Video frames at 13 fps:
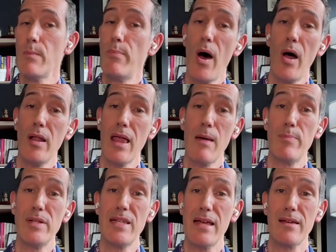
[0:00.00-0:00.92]
Paul and
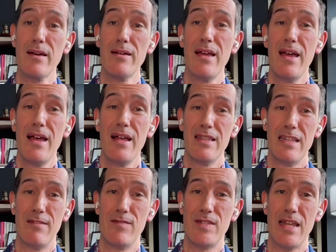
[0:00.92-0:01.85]
Patinka
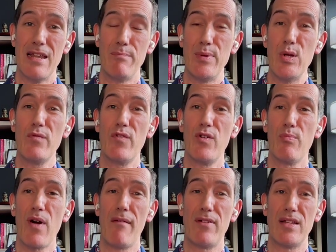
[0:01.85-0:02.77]
lives in beautiful
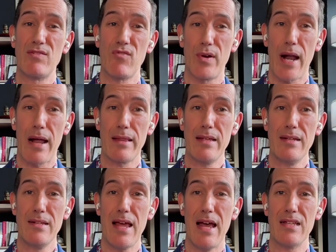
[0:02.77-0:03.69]
Providence, Rhode
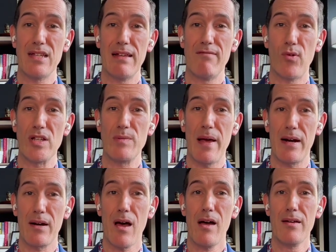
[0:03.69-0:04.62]
Island as a voice
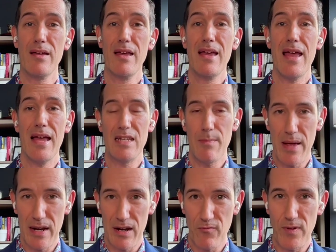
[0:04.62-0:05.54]
pedagogue,
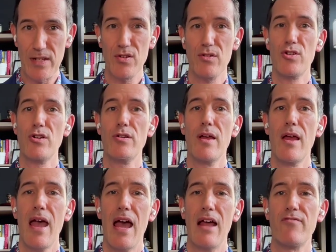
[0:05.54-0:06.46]
independent researcher,
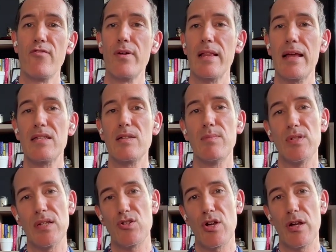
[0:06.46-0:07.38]
and freelance
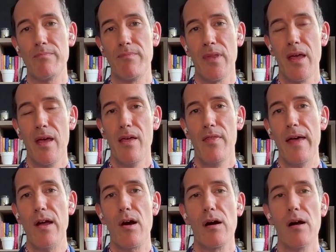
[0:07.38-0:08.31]
musician.
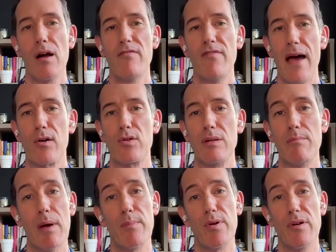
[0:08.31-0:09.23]
They are a faculty
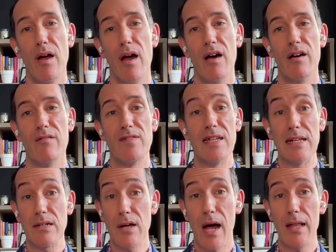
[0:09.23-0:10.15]
member of
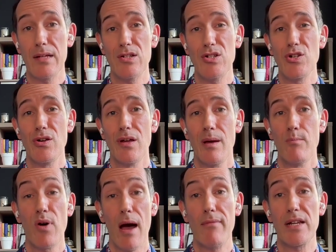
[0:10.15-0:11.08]
Dean College,
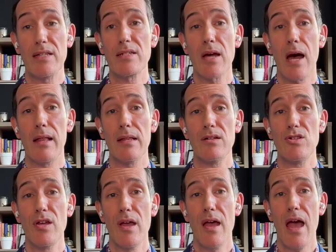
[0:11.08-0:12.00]
Providence
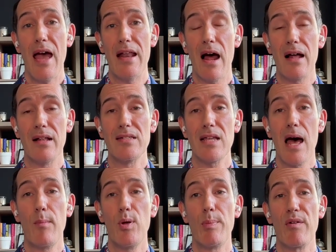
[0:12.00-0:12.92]
College, and
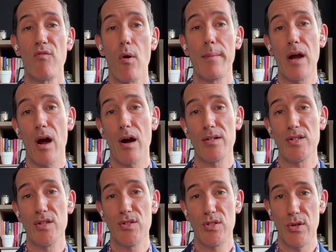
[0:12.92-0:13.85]
Ensemble Performing Arts
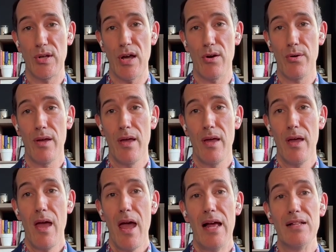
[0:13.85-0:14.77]
Studio,
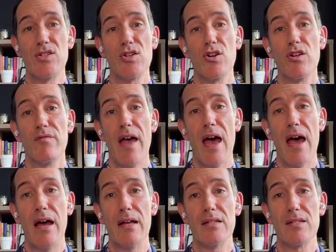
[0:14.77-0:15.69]
and serve
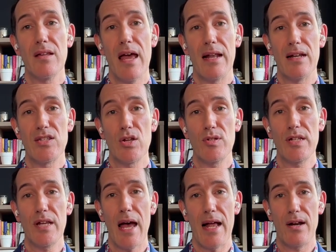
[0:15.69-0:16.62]
as an
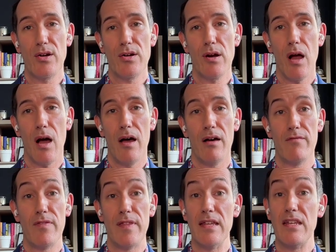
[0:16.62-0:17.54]
associate editor
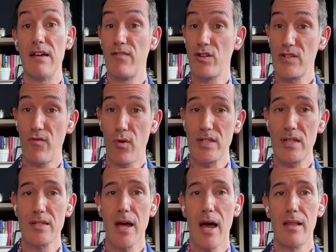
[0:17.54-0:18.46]
of the Diverse
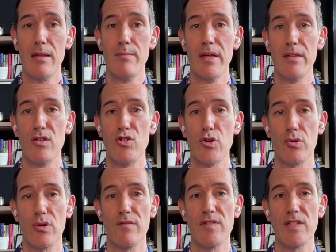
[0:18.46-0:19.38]
Voices column in the
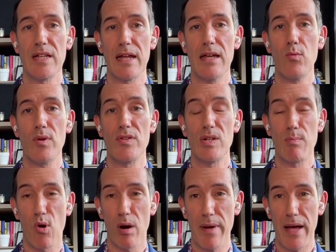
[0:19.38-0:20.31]
Journal of Singing with
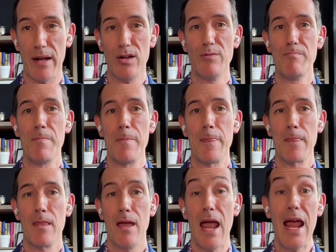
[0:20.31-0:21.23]
Zipporah Peddle,
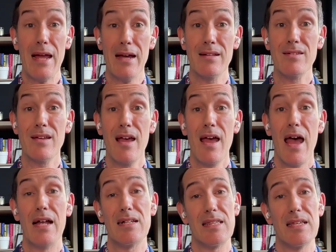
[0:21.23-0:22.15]
and
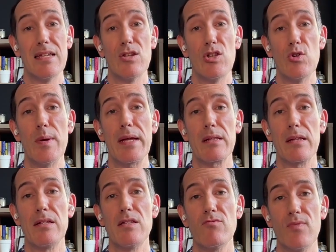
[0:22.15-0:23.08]
as the New
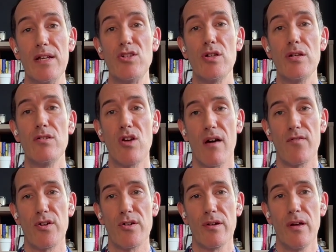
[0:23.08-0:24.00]
England Region
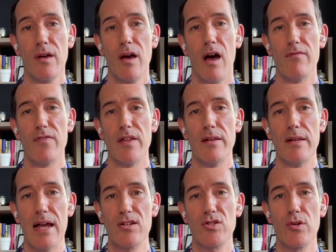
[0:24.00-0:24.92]
Governor of the
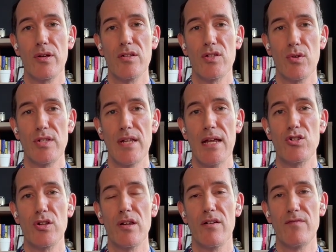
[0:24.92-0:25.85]
National
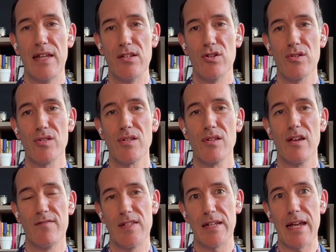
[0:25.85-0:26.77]
Association of Teachers
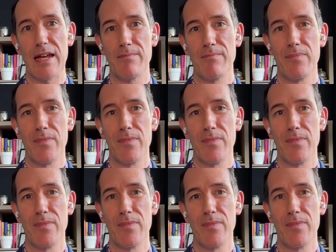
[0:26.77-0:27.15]
of Singing.